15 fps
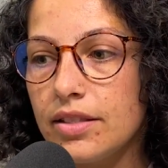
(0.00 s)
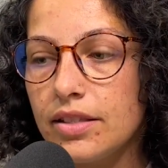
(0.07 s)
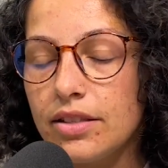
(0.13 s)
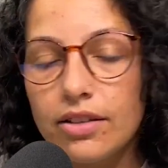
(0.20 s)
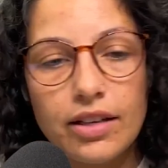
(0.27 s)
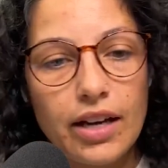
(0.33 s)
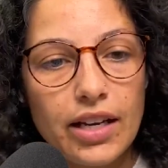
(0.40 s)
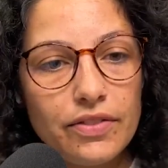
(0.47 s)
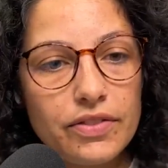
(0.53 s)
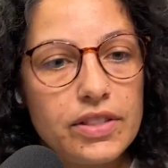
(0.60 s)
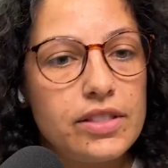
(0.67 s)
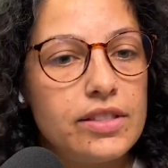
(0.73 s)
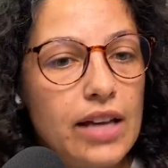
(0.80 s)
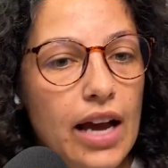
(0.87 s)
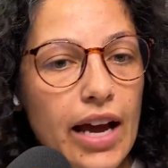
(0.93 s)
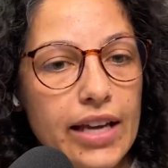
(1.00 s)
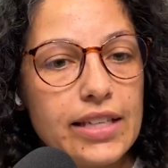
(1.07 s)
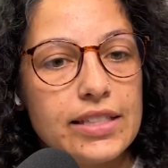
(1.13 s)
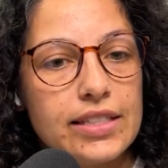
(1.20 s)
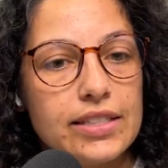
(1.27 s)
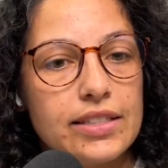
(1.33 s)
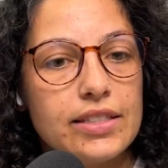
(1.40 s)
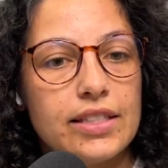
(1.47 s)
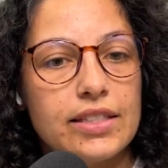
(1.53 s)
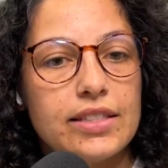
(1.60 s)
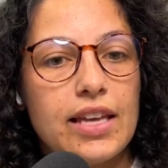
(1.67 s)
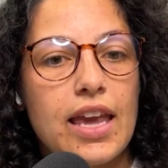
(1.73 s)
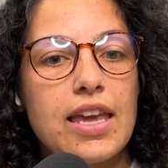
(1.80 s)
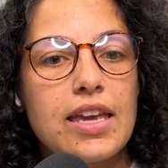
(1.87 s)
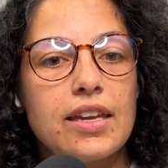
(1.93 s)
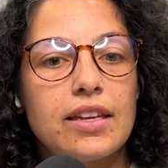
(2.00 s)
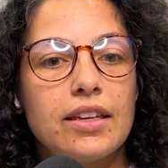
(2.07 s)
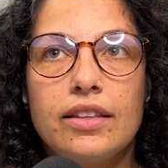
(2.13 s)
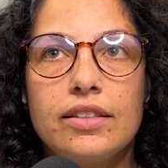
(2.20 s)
you're kind of designed to take